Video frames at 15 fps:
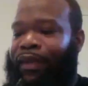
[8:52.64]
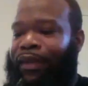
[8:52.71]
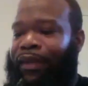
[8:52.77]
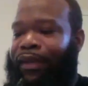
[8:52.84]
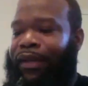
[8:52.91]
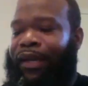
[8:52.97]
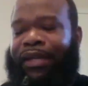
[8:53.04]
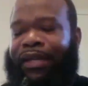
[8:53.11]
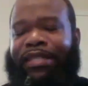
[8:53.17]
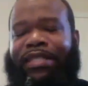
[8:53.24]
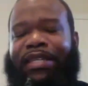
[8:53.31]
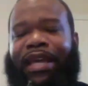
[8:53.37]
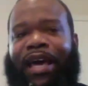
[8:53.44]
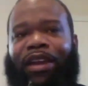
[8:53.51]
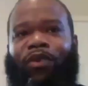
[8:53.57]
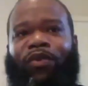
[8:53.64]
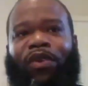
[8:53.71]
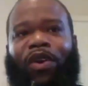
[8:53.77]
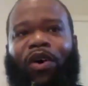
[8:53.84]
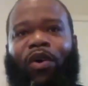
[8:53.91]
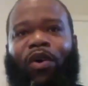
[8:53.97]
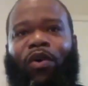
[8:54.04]
Honestly, I don't
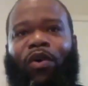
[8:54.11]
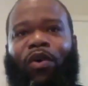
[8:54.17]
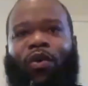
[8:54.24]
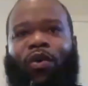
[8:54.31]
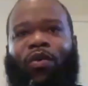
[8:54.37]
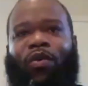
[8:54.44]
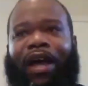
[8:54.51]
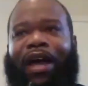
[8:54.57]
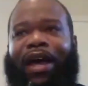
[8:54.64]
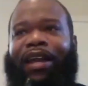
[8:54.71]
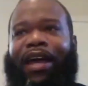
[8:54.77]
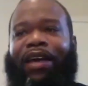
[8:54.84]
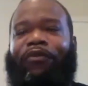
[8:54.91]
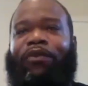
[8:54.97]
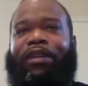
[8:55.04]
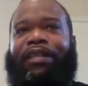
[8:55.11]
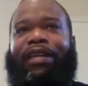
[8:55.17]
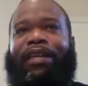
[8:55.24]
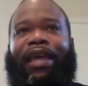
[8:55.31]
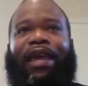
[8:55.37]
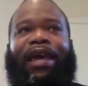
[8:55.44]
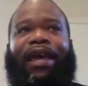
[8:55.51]
know. I really
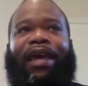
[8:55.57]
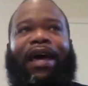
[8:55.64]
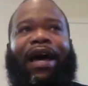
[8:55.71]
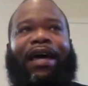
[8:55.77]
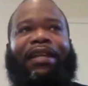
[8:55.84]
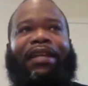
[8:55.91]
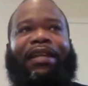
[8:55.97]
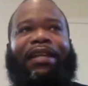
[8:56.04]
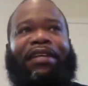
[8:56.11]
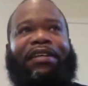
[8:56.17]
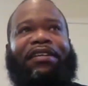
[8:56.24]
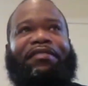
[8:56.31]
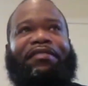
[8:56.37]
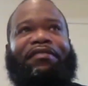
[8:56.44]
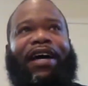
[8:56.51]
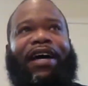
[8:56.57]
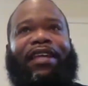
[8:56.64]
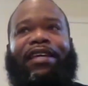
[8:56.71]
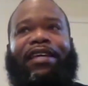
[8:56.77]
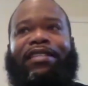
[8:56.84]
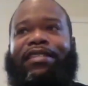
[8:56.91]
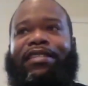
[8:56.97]
can't identify
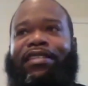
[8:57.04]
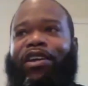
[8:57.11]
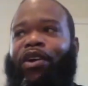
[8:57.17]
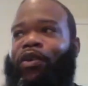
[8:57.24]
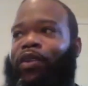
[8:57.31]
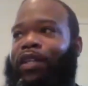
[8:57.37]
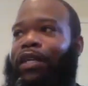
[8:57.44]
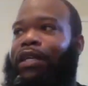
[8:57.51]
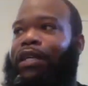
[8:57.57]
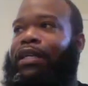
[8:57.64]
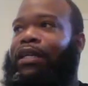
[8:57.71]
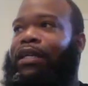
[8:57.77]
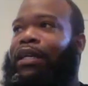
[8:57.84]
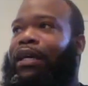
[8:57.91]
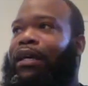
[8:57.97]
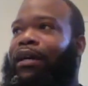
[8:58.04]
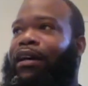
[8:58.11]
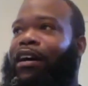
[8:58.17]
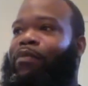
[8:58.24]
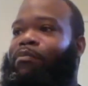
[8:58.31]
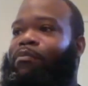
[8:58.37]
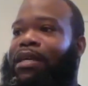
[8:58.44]
necessarily
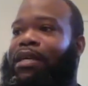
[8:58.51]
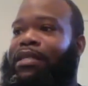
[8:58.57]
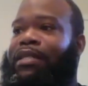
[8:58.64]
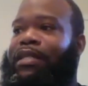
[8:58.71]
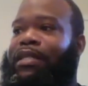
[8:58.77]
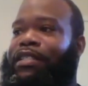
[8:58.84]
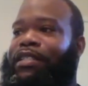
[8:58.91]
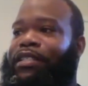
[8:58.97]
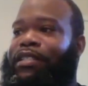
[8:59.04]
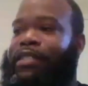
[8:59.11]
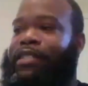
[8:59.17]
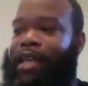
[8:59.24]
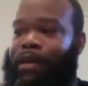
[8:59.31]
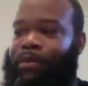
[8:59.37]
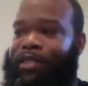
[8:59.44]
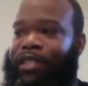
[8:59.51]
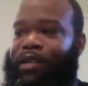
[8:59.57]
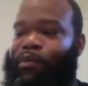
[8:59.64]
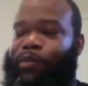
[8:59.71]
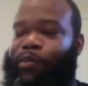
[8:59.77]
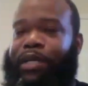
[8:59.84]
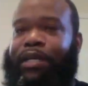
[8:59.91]
a
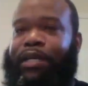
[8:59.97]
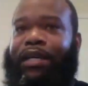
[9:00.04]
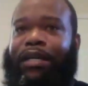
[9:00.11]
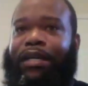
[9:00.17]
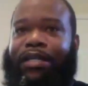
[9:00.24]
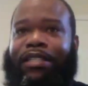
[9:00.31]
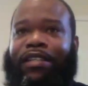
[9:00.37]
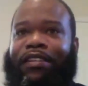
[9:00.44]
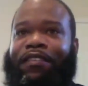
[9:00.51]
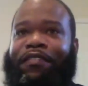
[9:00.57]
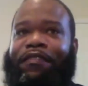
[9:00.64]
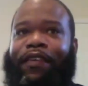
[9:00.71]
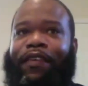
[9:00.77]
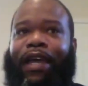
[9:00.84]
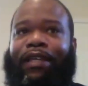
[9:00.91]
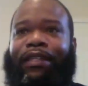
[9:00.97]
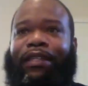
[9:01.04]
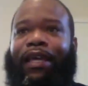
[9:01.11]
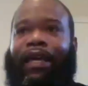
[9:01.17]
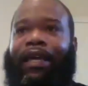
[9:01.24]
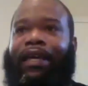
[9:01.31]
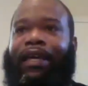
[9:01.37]
misconception because of the fact
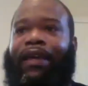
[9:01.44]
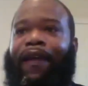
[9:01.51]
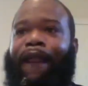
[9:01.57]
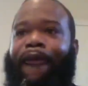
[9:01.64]
that,